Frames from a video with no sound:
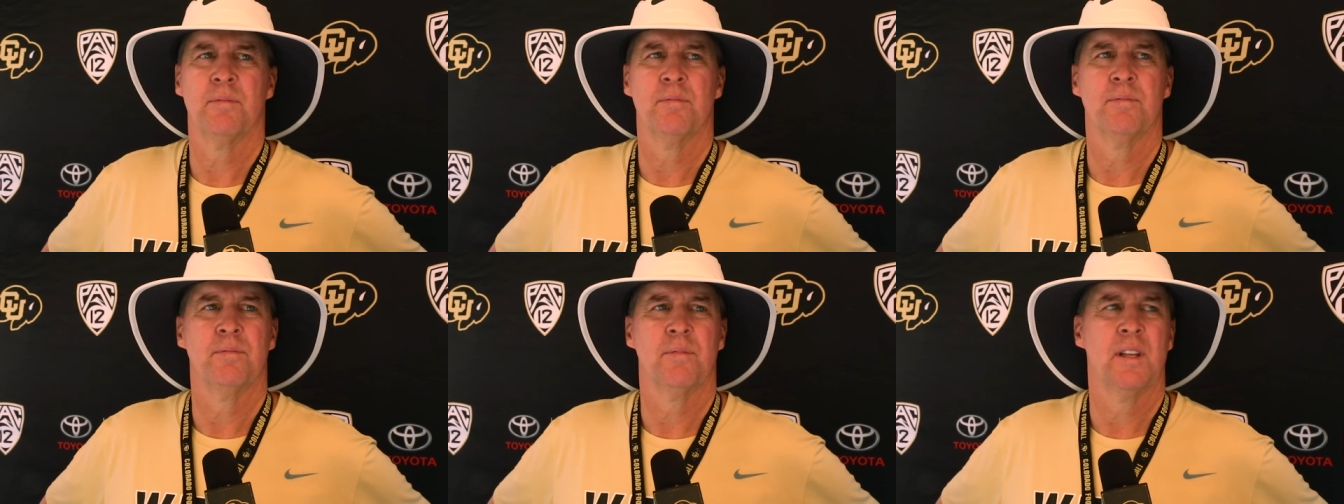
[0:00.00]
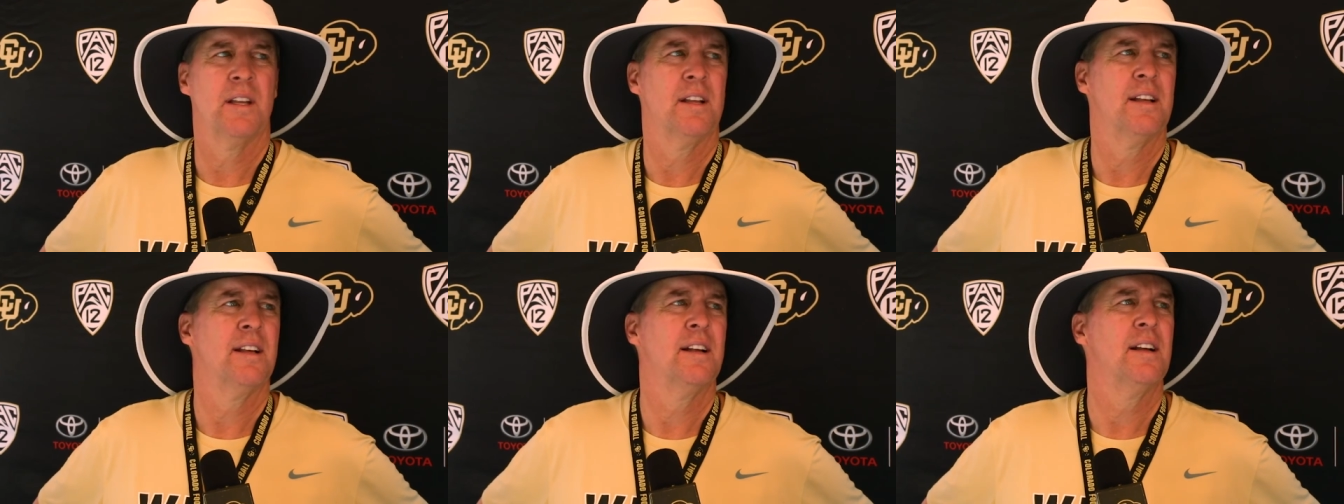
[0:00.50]
I'm sure you
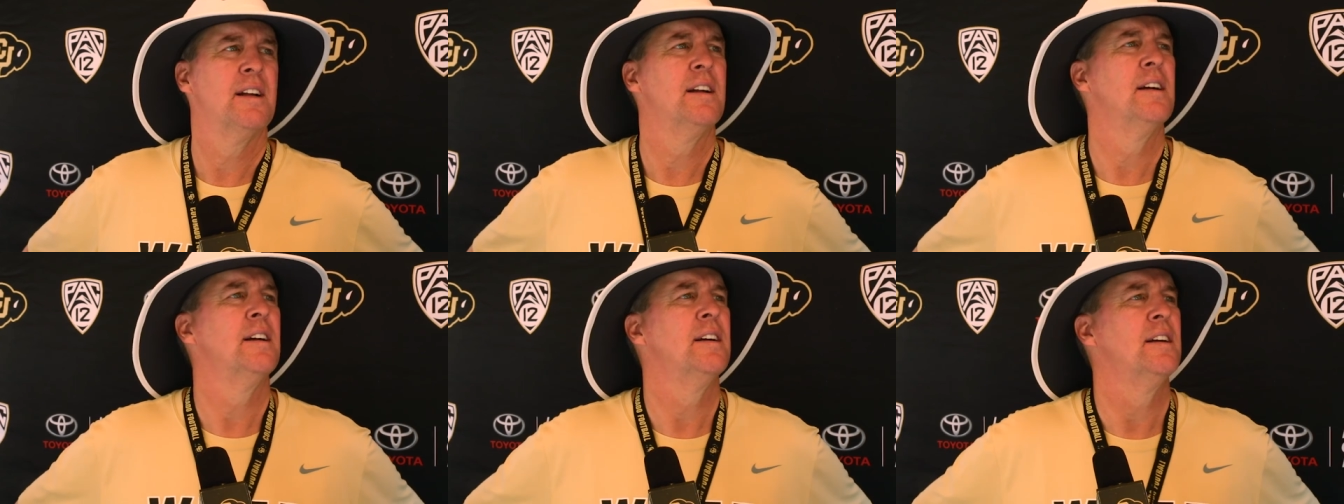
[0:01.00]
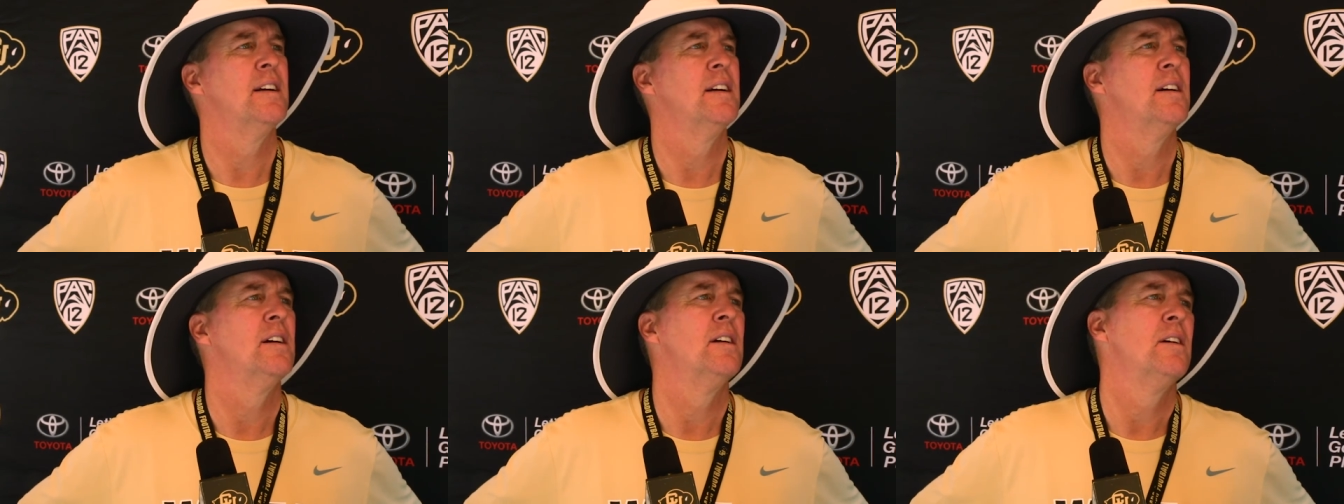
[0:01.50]
always emphasize ball control,
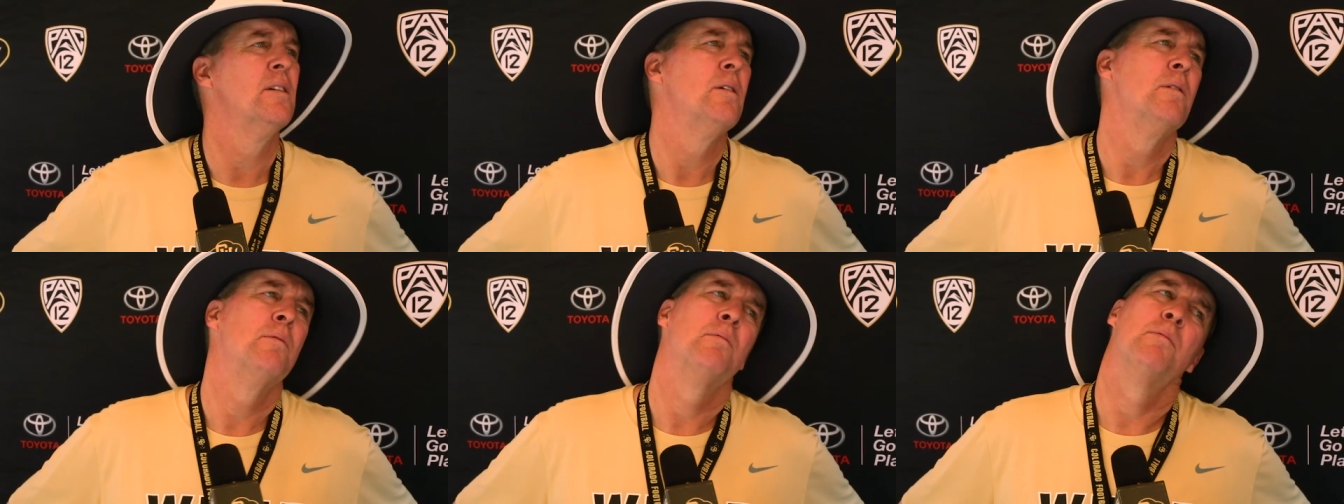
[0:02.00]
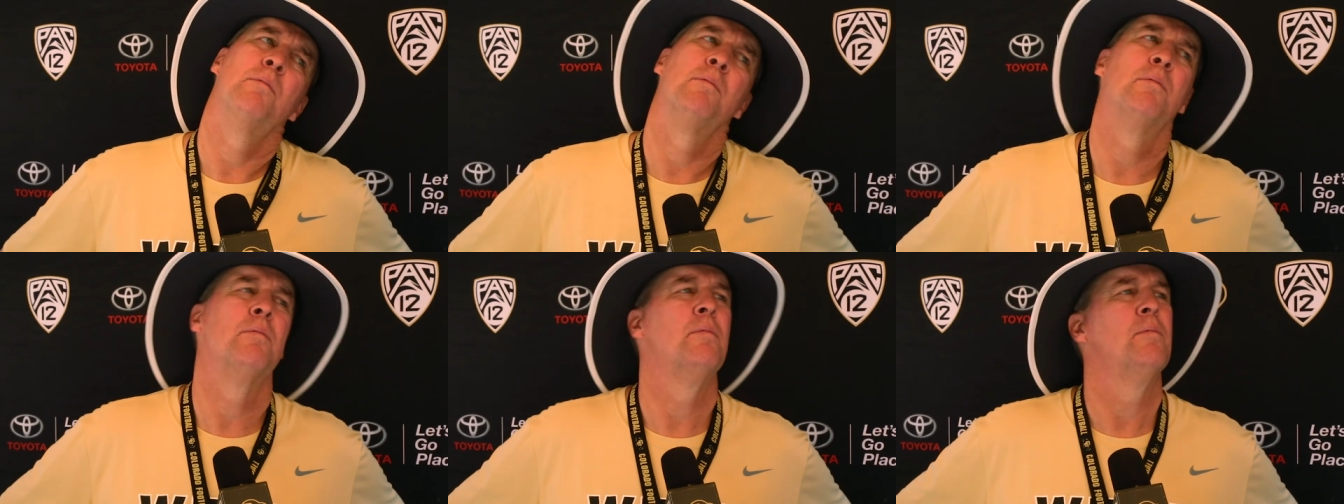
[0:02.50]
but when you see
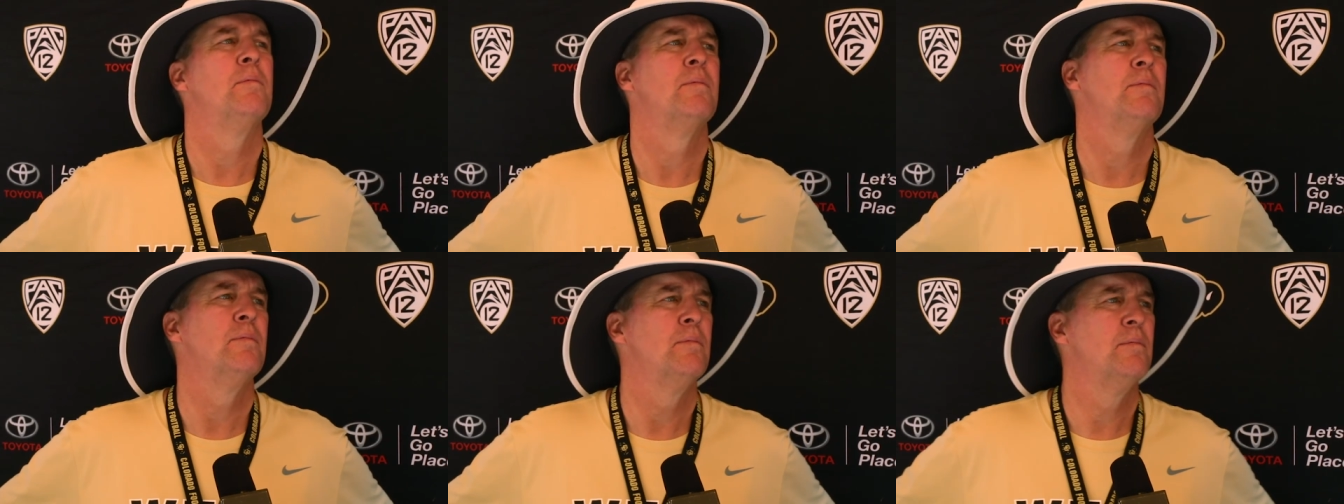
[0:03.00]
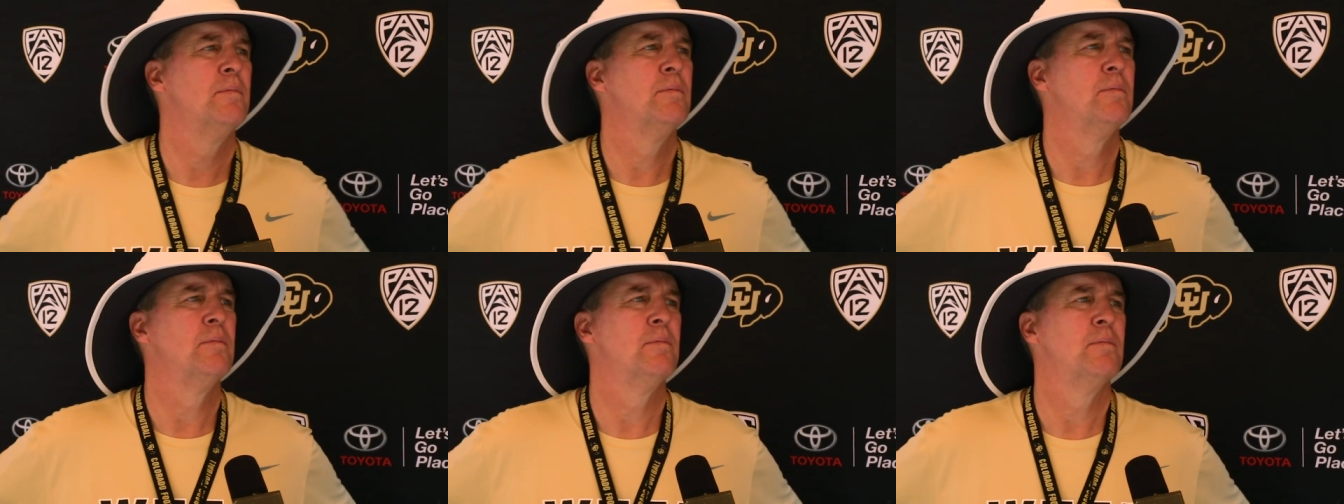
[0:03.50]
CSU being so
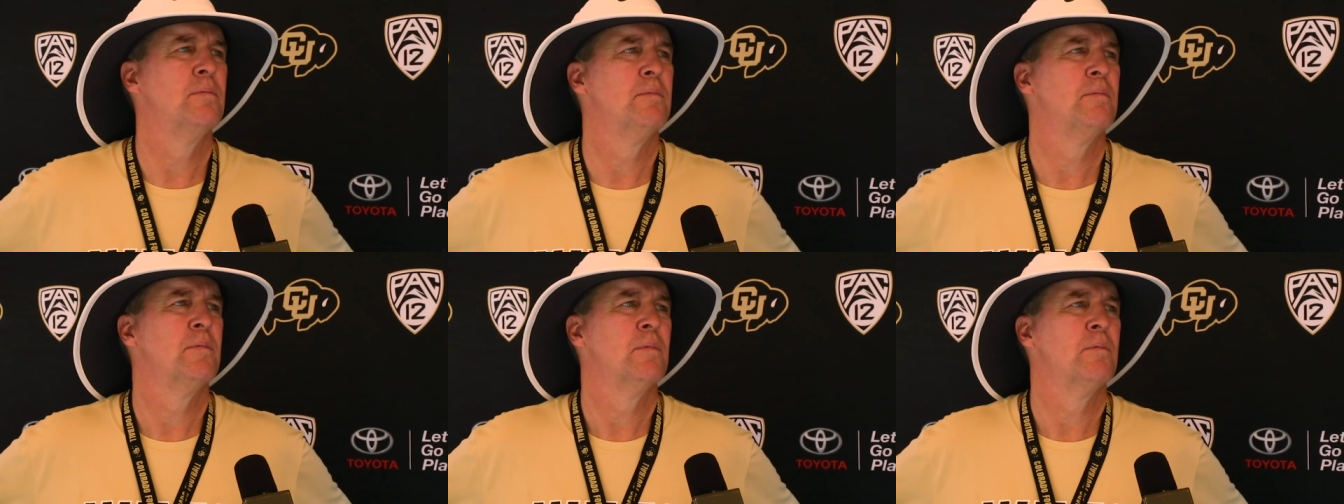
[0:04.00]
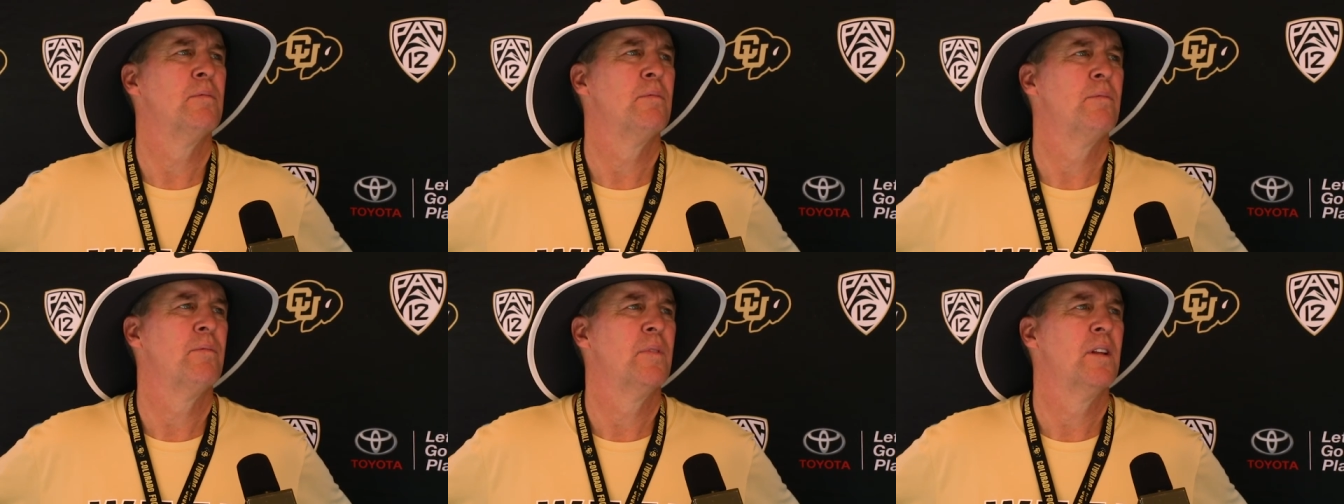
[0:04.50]
aggressive and going
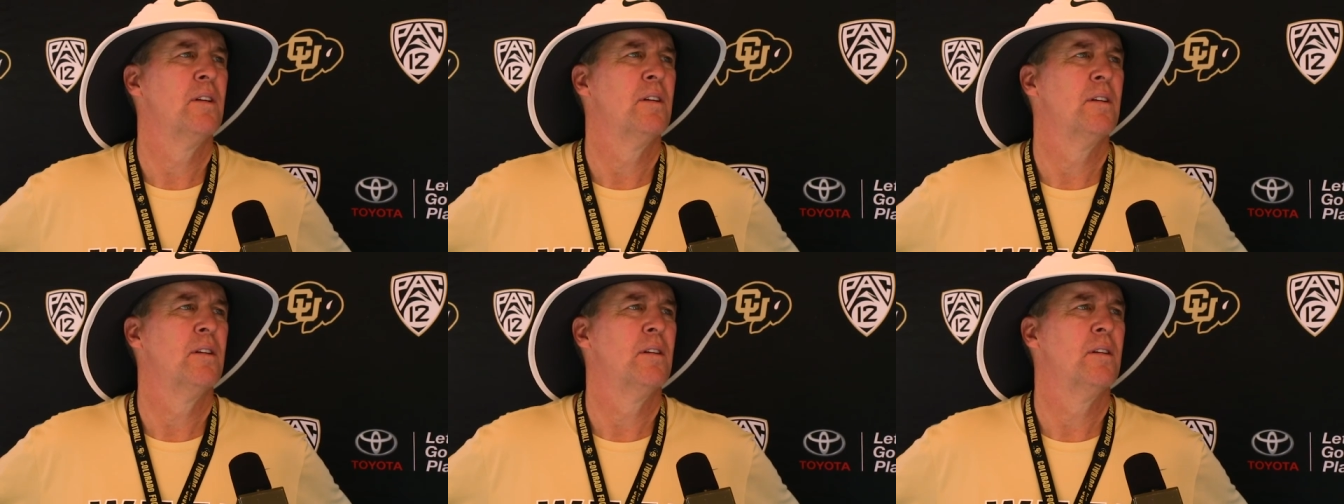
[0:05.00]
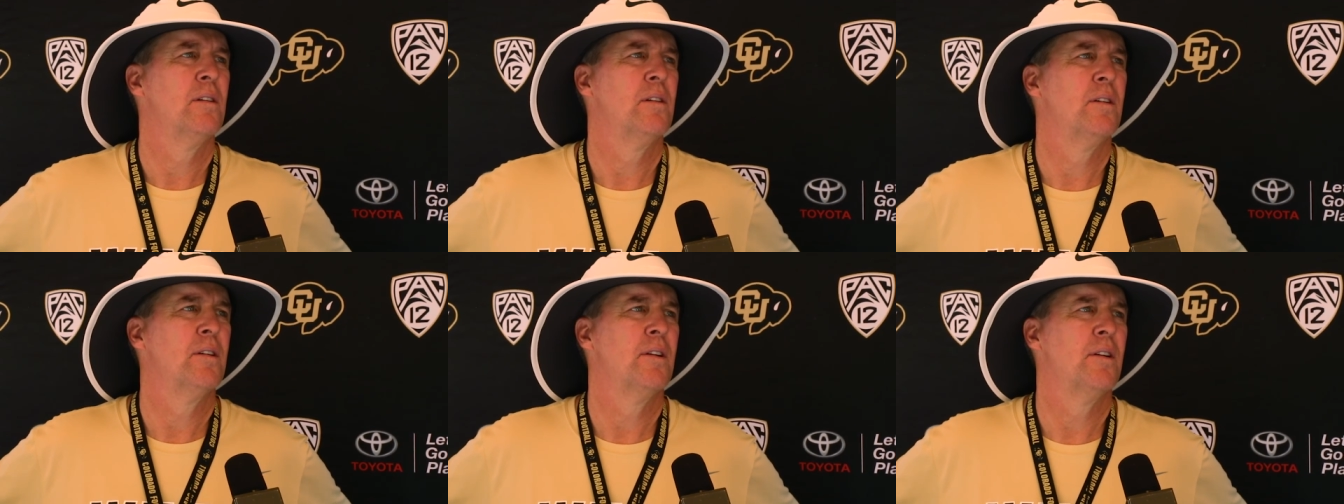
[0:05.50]
at the ball, do you emphasize that a
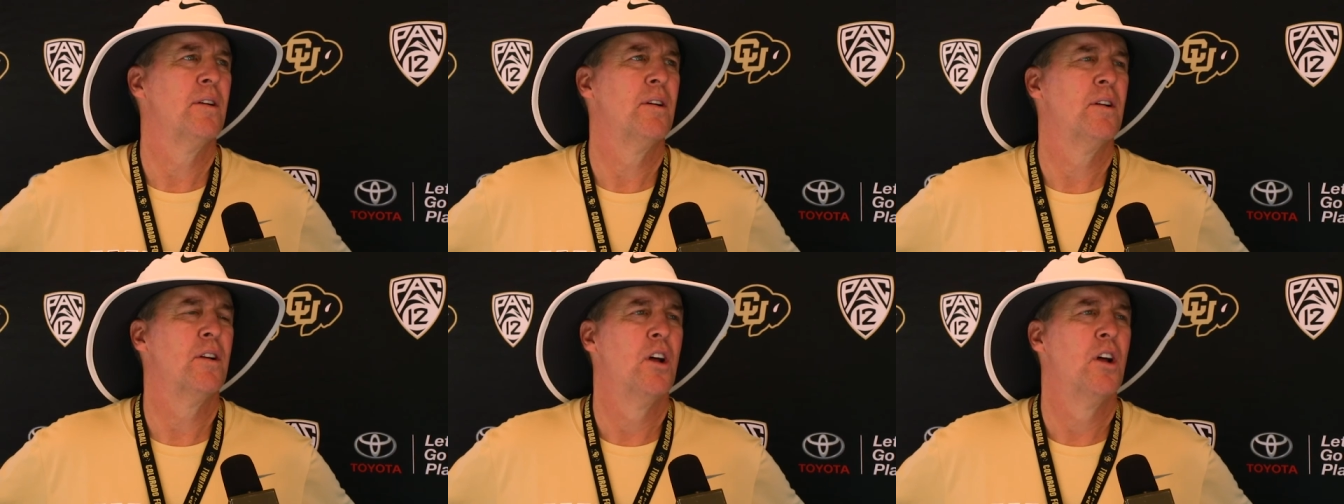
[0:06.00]
little bit more?